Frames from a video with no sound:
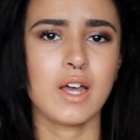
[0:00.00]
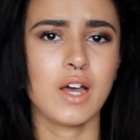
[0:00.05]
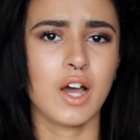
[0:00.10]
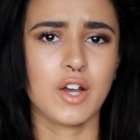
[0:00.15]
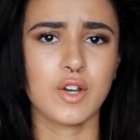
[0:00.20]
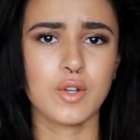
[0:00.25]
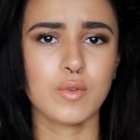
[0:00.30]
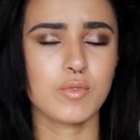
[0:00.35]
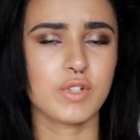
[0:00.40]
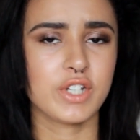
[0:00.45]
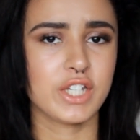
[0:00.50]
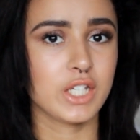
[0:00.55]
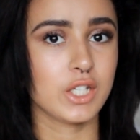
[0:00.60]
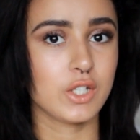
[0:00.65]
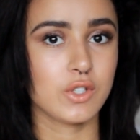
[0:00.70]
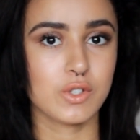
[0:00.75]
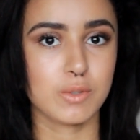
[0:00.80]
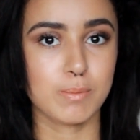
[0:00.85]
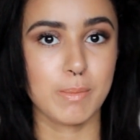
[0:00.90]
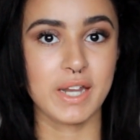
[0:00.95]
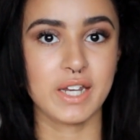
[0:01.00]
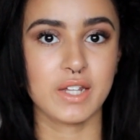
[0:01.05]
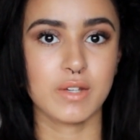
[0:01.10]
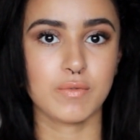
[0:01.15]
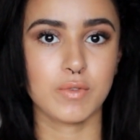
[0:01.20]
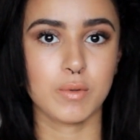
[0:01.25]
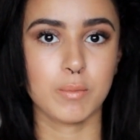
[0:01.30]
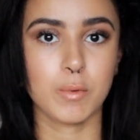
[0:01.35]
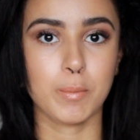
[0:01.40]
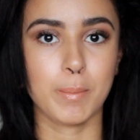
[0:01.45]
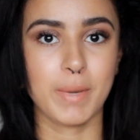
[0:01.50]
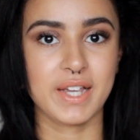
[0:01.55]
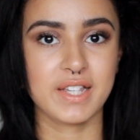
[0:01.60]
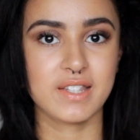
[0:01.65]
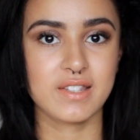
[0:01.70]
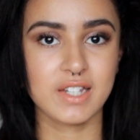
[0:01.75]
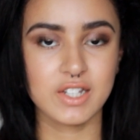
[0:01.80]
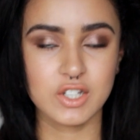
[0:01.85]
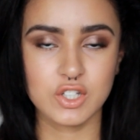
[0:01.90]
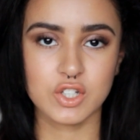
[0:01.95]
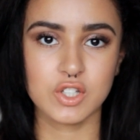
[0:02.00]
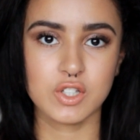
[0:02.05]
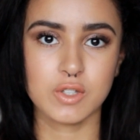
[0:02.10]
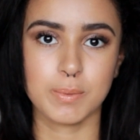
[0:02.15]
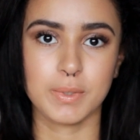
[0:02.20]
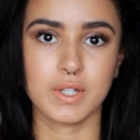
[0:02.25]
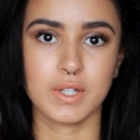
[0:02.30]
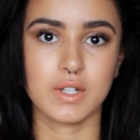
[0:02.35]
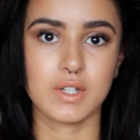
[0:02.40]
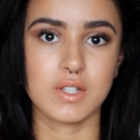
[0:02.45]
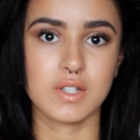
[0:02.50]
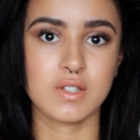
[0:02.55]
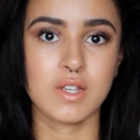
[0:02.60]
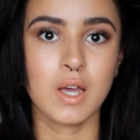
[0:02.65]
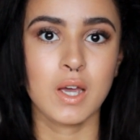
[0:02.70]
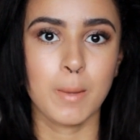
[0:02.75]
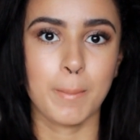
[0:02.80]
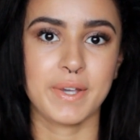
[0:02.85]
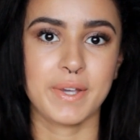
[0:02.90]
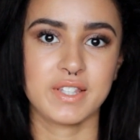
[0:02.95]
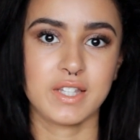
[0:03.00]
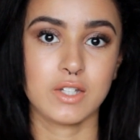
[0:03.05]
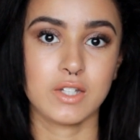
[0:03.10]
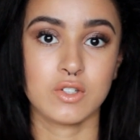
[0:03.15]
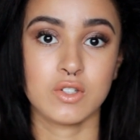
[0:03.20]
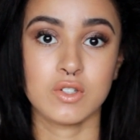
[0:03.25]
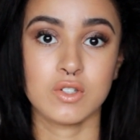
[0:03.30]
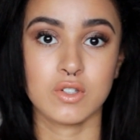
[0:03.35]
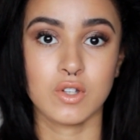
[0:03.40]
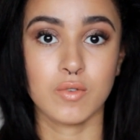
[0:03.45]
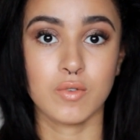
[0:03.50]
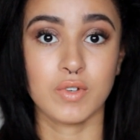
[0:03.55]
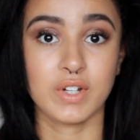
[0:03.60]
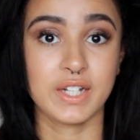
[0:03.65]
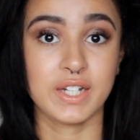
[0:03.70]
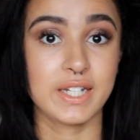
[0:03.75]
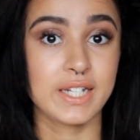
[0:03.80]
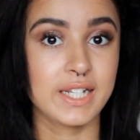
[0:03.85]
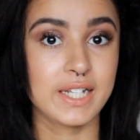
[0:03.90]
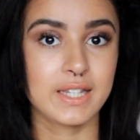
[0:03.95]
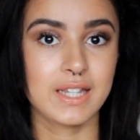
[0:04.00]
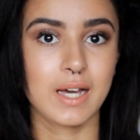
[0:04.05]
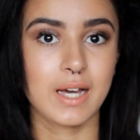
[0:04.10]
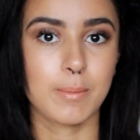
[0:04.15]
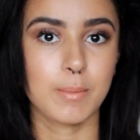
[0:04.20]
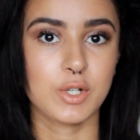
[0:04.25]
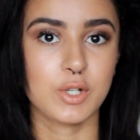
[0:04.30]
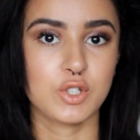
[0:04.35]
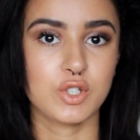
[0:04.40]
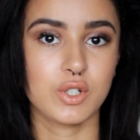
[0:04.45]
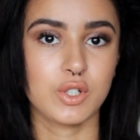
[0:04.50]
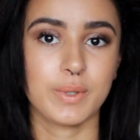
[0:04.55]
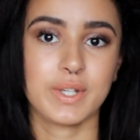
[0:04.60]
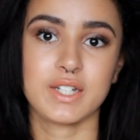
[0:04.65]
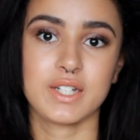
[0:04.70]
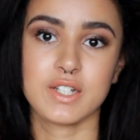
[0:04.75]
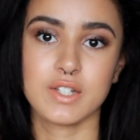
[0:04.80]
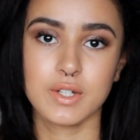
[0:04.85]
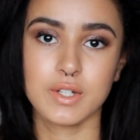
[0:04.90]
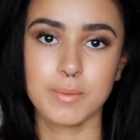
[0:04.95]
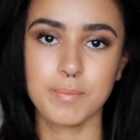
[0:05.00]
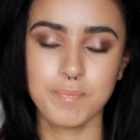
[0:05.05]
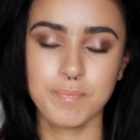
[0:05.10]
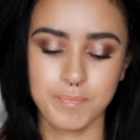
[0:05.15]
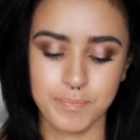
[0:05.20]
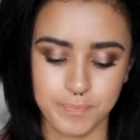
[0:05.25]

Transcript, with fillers: I don't really use many of them on my extensions because my extensions don't really need that much doing to them.